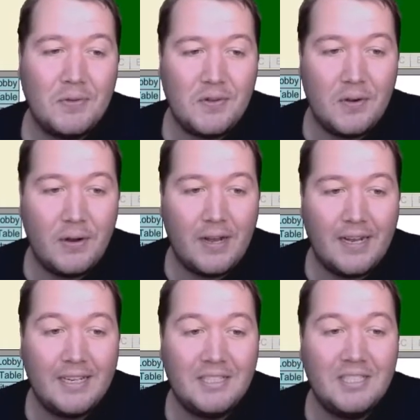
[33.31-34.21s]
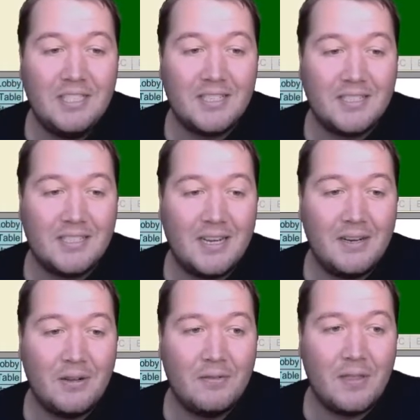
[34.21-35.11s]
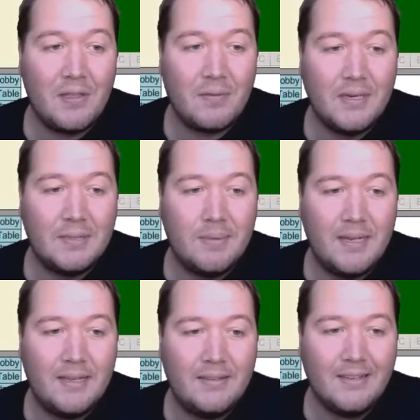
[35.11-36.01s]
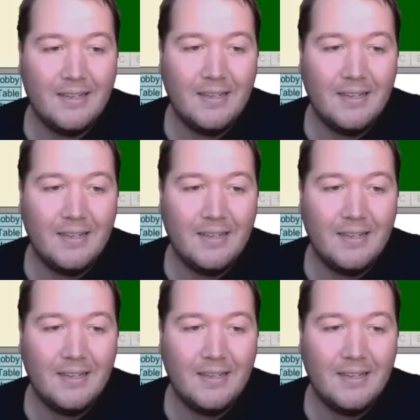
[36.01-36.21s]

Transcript: so I just signed off in three spades,